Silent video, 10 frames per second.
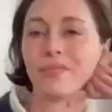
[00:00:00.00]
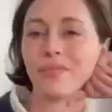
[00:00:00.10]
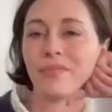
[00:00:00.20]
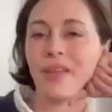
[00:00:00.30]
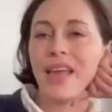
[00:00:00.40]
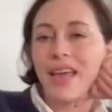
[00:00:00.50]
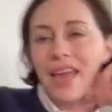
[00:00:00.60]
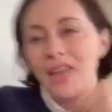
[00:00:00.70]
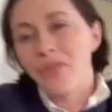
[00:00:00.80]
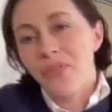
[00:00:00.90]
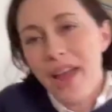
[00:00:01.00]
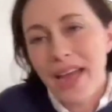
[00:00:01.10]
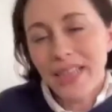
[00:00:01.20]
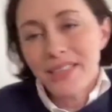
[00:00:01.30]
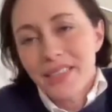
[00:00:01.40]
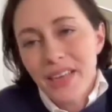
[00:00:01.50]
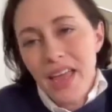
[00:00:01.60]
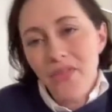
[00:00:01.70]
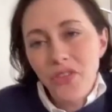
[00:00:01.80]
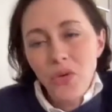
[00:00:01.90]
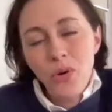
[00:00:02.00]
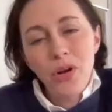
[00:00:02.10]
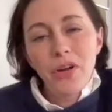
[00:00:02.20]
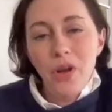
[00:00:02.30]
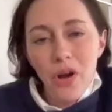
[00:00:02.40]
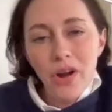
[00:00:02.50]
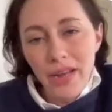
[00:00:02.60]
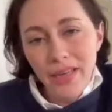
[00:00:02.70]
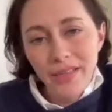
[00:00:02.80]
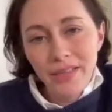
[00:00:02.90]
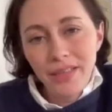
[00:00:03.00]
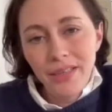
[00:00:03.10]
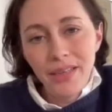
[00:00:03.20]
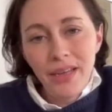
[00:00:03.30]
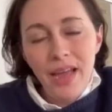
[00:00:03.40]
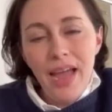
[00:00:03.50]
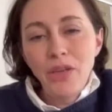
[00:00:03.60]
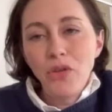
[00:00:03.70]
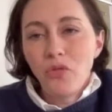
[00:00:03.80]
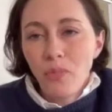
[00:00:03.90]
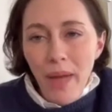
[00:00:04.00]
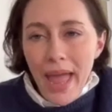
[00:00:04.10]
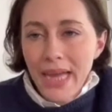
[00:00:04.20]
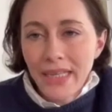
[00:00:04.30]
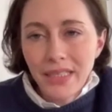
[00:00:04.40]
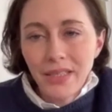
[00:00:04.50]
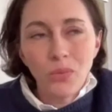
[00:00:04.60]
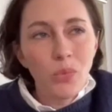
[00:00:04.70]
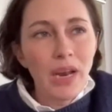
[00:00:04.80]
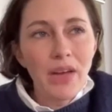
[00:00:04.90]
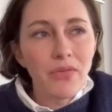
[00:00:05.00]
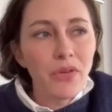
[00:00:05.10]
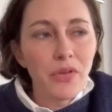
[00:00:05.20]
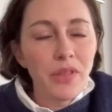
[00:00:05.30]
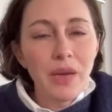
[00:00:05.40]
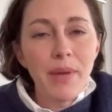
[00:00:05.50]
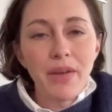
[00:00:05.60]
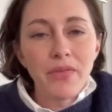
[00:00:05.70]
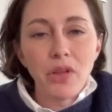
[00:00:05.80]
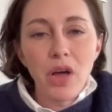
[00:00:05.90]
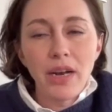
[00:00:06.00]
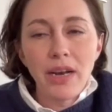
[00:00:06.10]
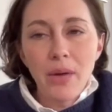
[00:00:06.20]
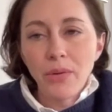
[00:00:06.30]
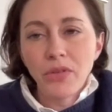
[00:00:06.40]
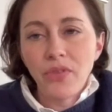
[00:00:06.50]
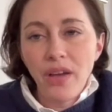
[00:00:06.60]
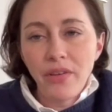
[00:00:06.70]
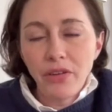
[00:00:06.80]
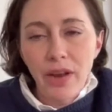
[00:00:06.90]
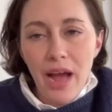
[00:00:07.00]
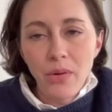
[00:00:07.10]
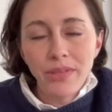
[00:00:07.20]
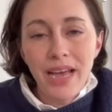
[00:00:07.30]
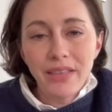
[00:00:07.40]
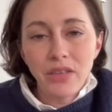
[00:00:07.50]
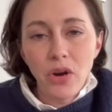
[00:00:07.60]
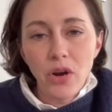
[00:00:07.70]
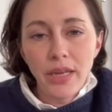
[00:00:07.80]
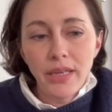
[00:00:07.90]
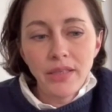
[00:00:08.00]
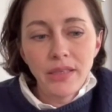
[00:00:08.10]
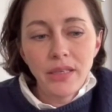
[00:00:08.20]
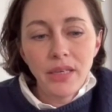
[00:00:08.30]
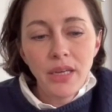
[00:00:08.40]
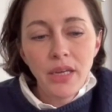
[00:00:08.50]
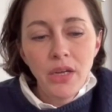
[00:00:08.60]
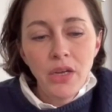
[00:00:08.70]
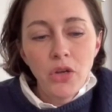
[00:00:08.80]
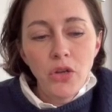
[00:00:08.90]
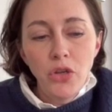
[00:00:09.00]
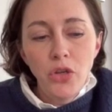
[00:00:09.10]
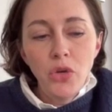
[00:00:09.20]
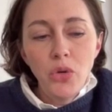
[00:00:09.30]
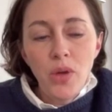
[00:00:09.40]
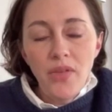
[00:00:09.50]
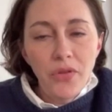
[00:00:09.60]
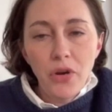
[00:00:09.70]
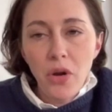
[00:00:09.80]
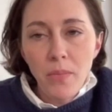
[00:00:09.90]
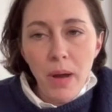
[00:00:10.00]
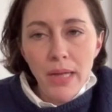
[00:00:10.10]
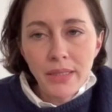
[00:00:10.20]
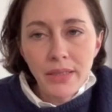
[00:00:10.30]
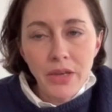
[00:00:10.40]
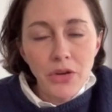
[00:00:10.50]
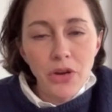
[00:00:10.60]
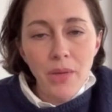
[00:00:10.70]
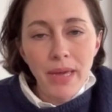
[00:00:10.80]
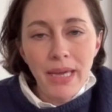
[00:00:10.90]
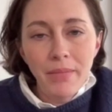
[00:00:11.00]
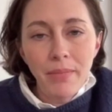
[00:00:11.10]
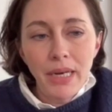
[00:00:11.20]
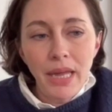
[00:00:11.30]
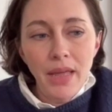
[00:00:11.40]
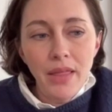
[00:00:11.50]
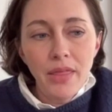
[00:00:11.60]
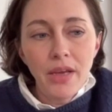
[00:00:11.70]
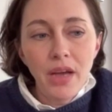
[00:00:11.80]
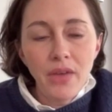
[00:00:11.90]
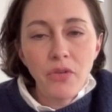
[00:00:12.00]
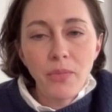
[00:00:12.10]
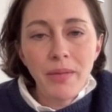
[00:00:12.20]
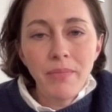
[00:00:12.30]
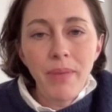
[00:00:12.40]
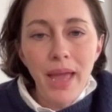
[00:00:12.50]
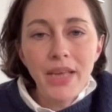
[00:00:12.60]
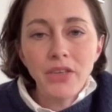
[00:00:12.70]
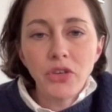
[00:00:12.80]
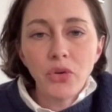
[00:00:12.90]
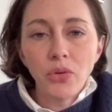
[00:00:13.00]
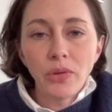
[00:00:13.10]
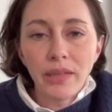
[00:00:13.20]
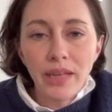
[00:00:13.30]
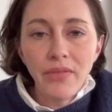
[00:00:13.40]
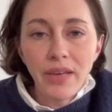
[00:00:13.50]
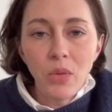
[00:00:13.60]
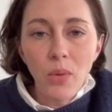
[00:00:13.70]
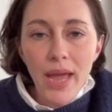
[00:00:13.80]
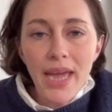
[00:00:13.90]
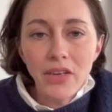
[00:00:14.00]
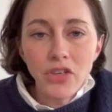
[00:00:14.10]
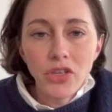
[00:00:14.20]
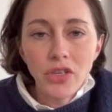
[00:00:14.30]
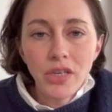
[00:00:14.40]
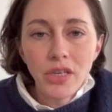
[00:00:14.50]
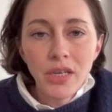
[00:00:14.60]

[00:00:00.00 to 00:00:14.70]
Yeah. In France, if you are an artist and you've banked whatever the amount of allotted hours, five hundred hours as an artist, you, if there are months that you're not making money, the government pays your living wage.